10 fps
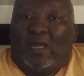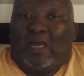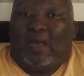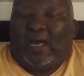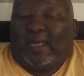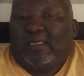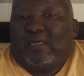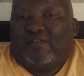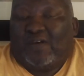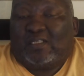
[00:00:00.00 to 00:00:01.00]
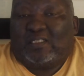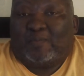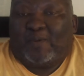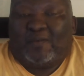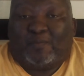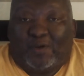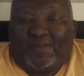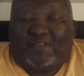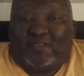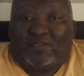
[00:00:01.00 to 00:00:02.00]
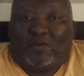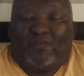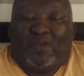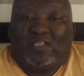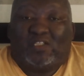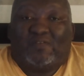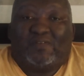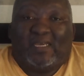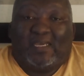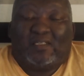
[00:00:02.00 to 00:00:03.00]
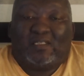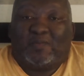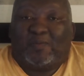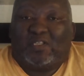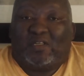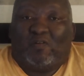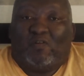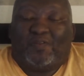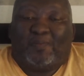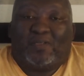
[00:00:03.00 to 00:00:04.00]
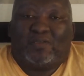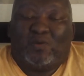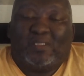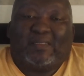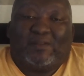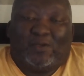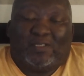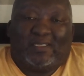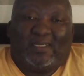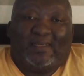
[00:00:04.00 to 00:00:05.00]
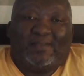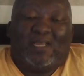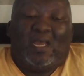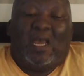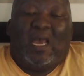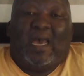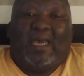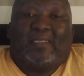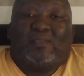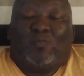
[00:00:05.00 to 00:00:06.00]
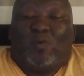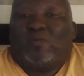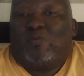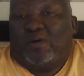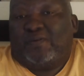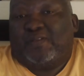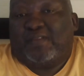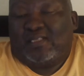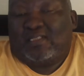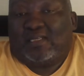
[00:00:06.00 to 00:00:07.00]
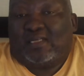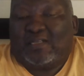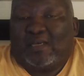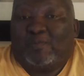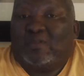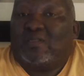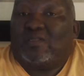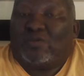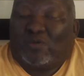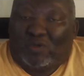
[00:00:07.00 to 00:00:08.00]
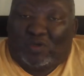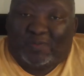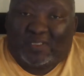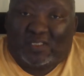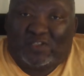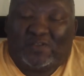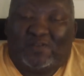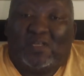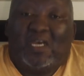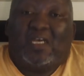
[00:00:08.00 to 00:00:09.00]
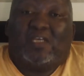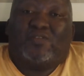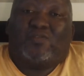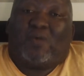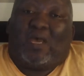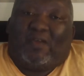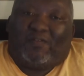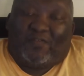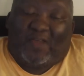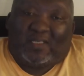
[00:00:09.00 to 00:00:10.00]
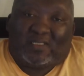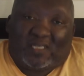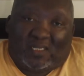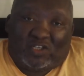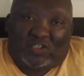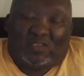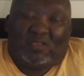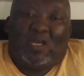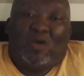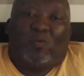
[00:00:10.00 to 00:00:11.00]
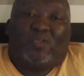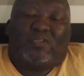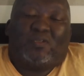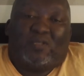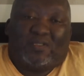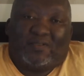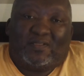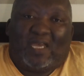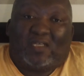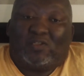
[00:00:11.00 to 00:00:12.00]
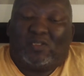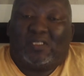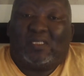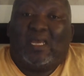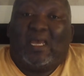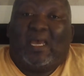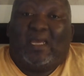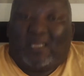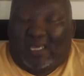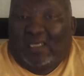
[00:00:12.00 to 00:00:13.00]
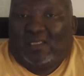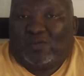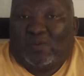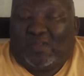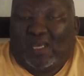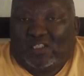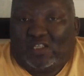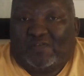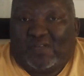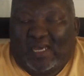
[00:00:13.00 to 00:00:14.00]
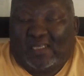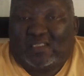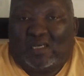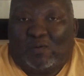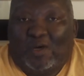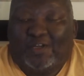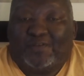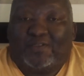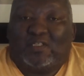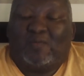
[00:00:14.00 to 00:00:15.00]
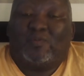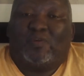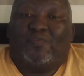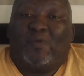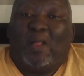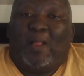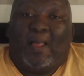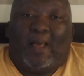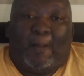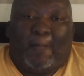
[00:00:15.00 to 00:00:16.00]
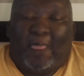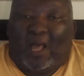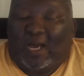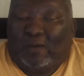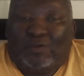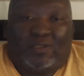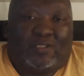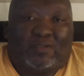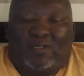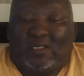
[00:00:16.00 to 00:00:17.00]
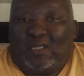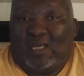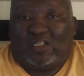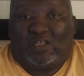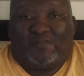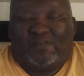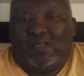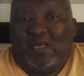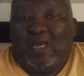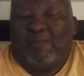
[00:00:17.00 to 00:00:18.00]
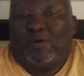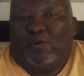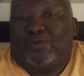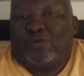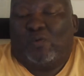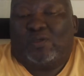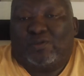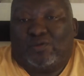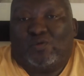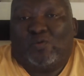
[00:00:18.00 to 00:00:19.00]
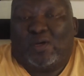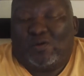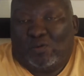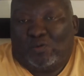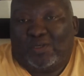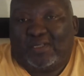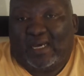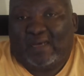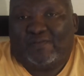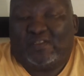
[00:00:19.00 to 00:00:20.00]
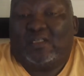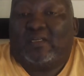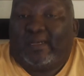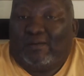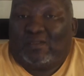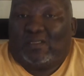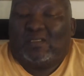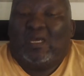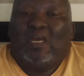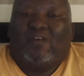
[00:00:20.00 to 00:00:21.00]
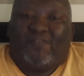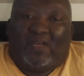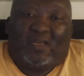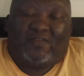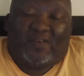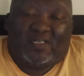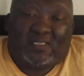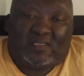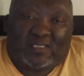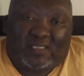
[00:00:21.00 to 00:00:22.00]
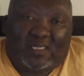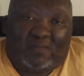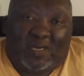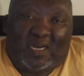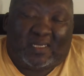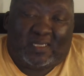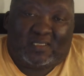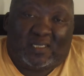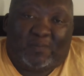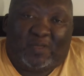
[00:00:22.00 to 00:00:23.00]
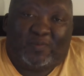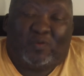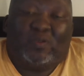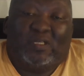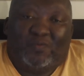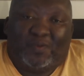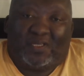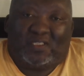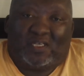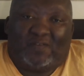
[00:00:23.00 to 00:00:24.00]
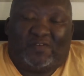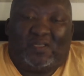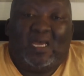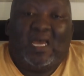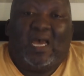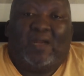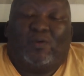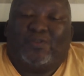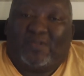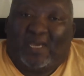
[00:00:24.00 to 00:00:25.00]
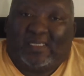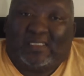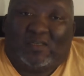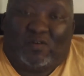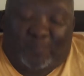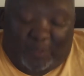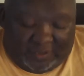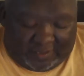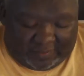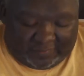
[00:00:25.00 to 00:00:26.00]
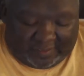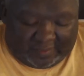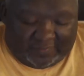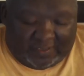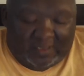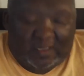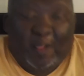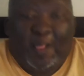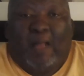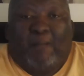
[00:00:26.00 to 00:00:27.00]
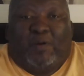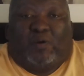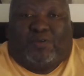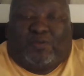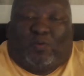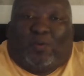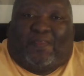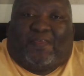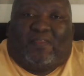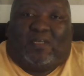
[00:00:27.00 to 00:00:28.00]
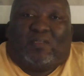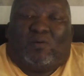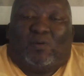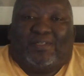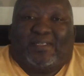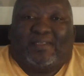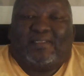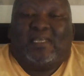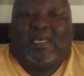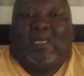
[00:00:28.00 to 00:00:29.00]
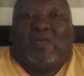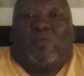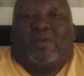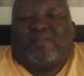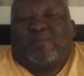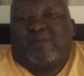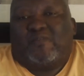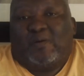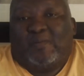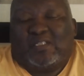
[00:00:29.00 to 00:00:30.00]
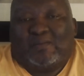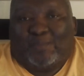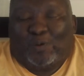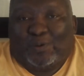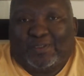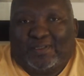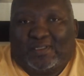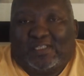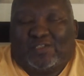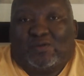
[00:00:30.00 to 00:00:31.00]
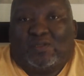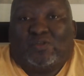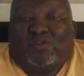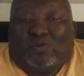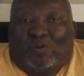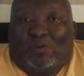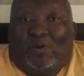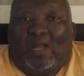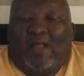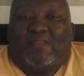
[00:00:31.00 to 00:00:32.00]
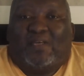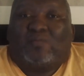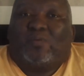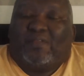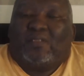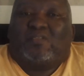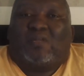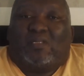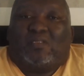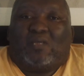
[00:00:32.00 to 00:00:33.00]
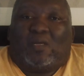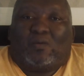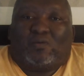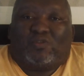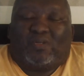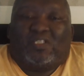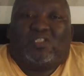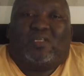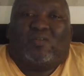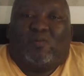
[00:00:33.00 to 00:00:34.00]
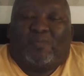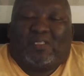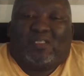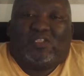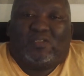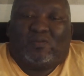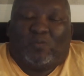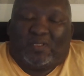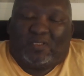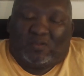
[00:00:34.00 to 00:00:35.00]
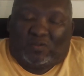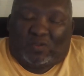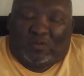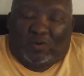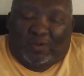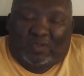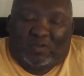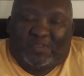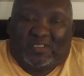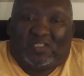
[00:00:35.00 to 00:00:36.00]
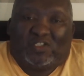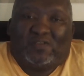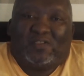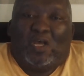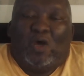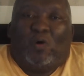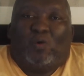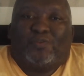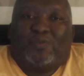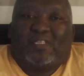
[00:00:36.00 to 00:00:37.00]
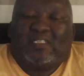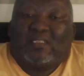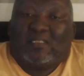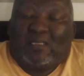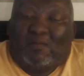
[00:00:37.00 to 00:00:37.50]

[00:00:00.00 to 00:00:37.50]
highly affected by the presence of HIV/AIDS, especially over the past 20, 30 years. And one of the things that has happened in the school competitions is to have a section where students actually engage with HIV/AIDS awareness in terms of how not to get HIV, but also what to do when you already have it, including facing stigma against people who live with HIV, and also the idea of positive living. But also within that context, what has been very much important is to ensure that within traditional competition, within choral competitions, also there's this